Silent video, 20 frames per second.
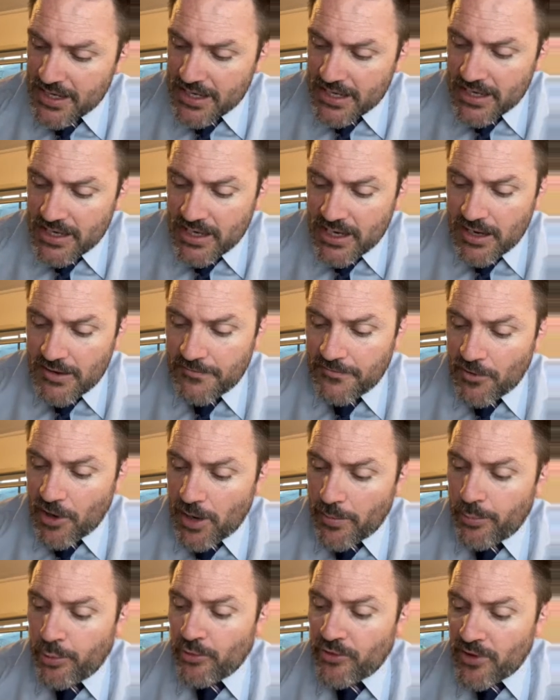if I
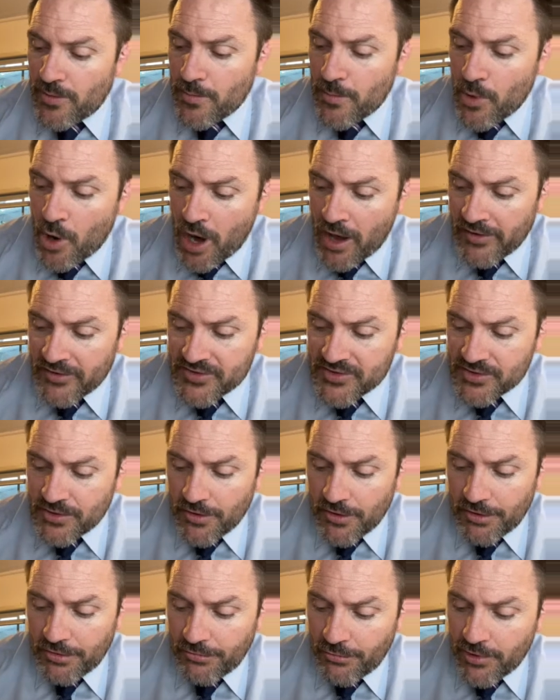put the minus
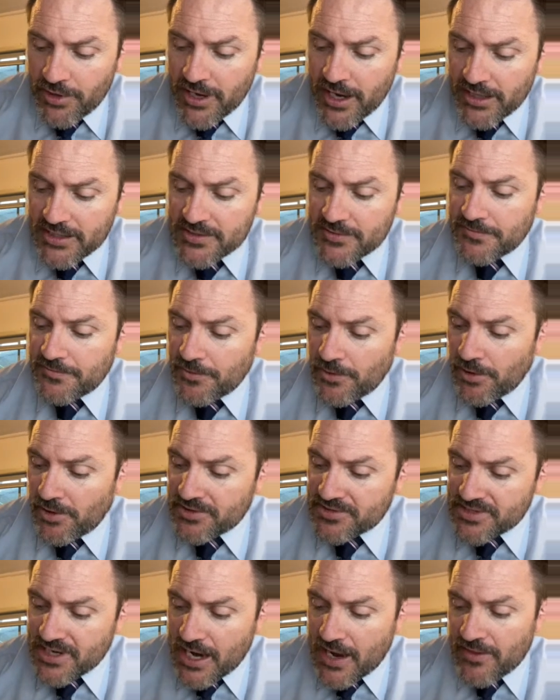3x
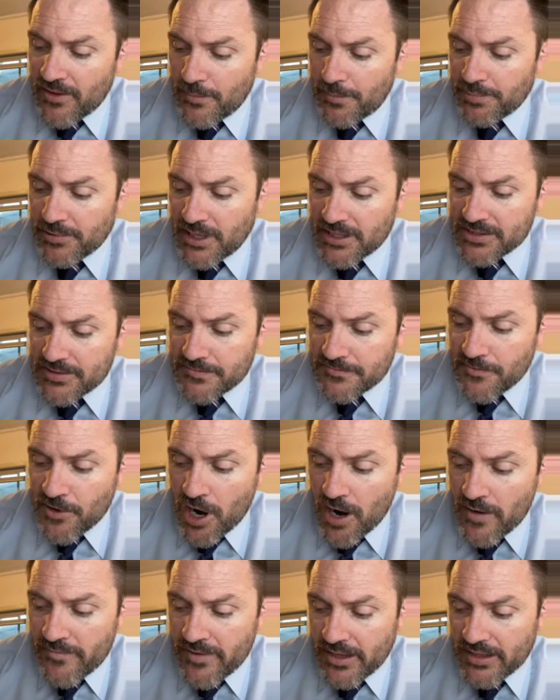first and the plus
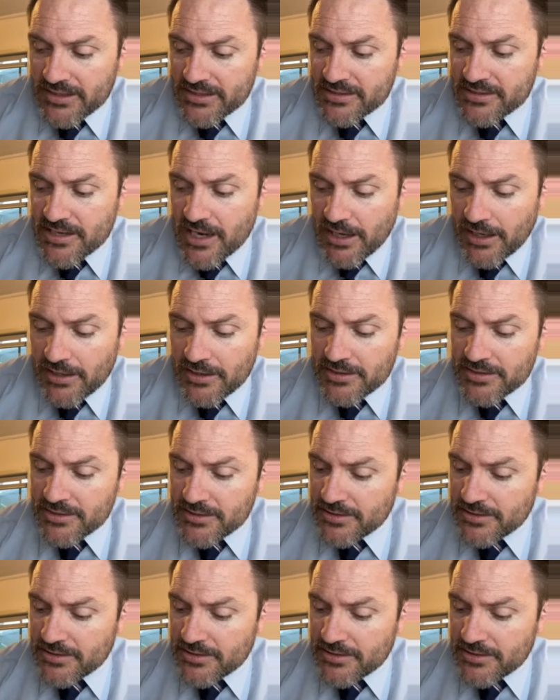5x second?